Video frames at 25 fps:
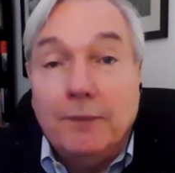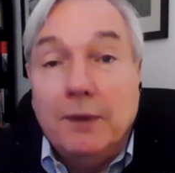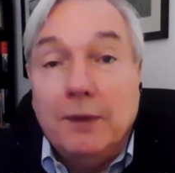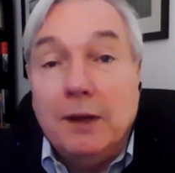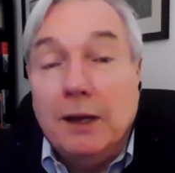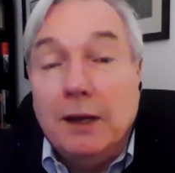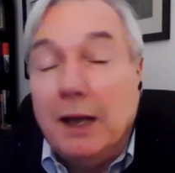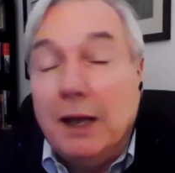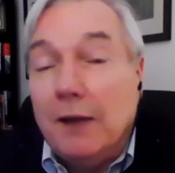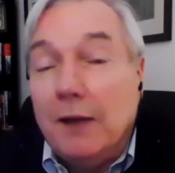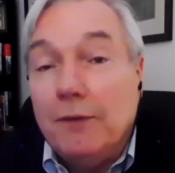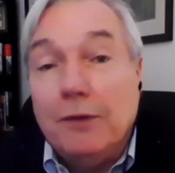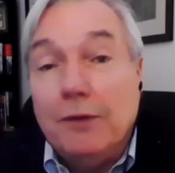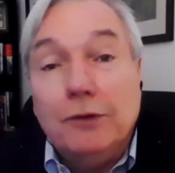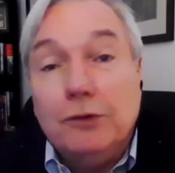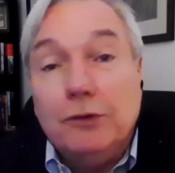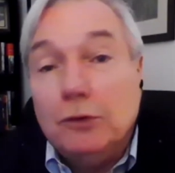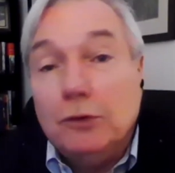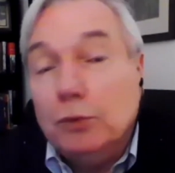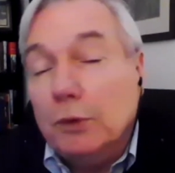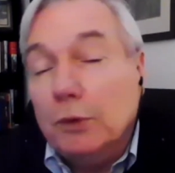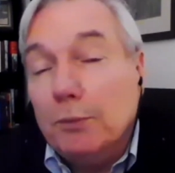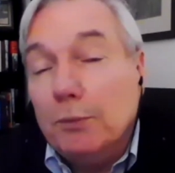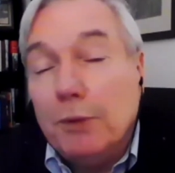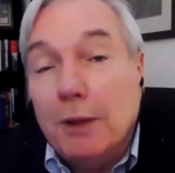And this is
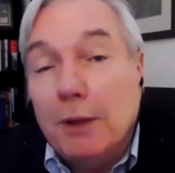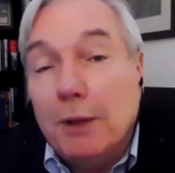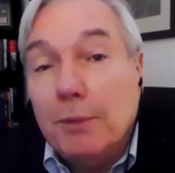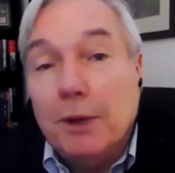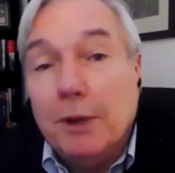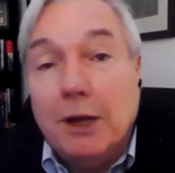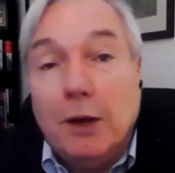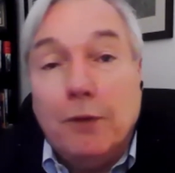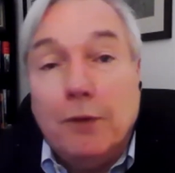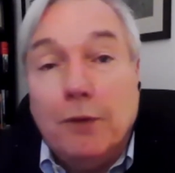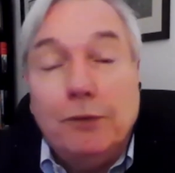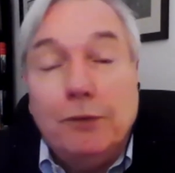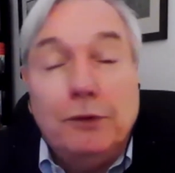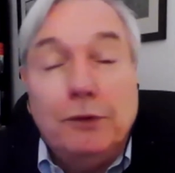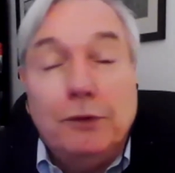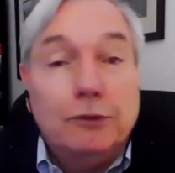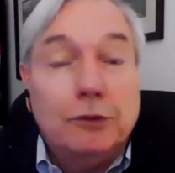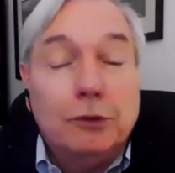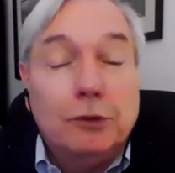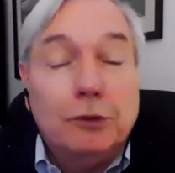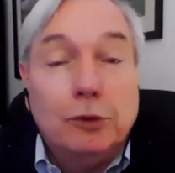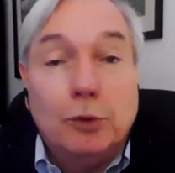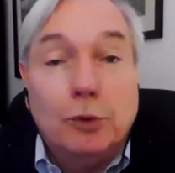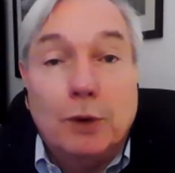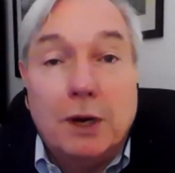what public health needs to
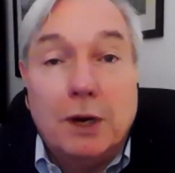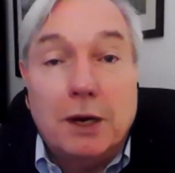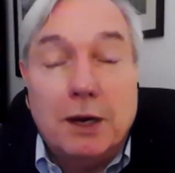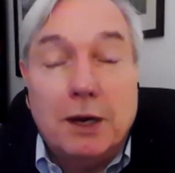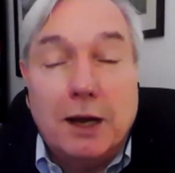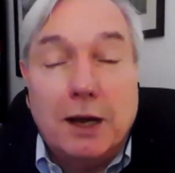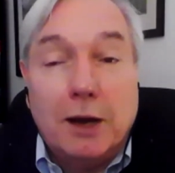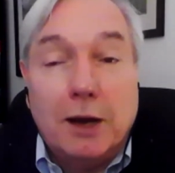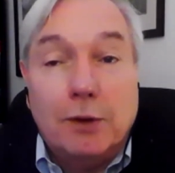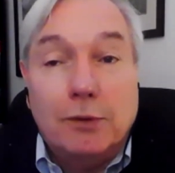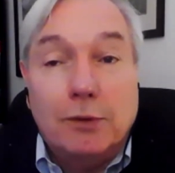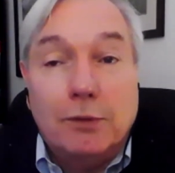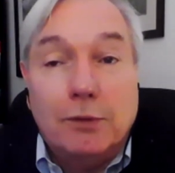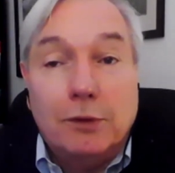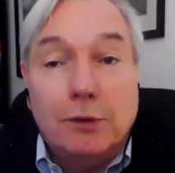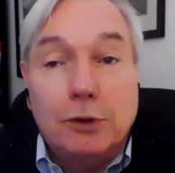do right now.